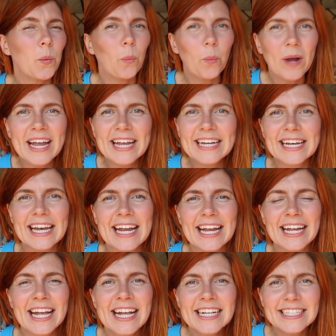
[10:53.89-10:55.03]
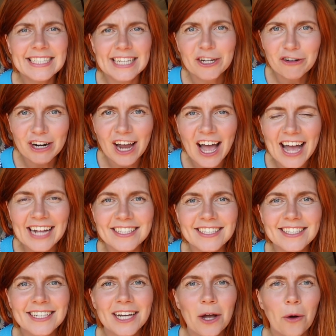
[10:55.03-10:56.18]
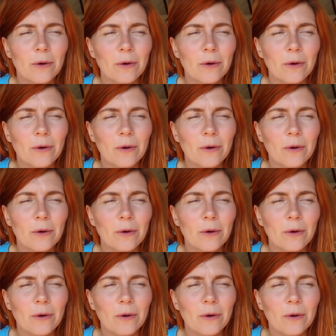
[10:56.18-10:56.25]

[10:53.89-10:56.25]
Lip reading: weirdly synchronized